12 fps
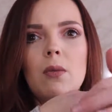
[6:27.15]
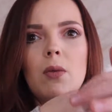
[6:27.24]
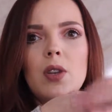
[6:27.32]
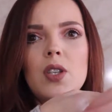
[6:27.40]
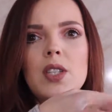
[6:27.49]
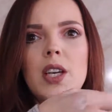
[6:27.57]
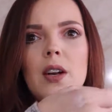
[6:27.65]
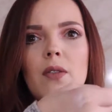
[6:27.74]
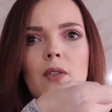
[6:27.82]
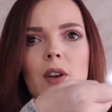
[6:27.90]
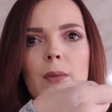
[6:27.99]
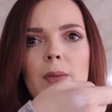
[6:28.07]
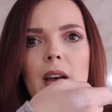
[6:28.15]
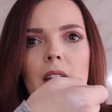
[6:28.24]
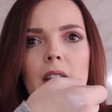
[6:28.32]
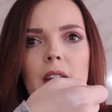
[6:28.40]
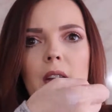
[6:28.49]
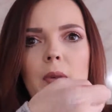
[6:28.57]
We'll just kind of rub
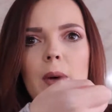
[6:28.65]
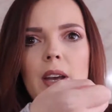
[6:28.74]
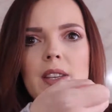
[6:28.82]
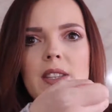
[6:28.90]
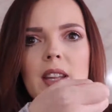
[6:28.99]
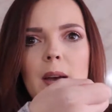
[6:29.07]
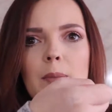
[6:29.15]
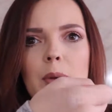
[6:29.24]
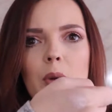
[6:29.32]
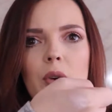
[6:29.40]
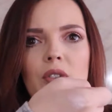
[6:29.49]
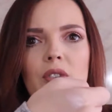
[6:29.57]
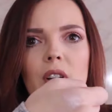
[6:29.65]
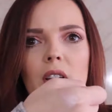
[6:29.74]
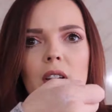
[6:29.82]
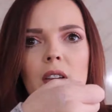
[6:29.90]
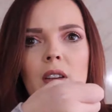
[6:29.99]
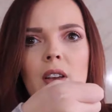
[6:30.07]
that in, but isn't that
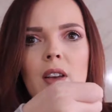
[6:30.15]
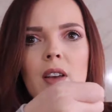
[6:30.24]
beautiful?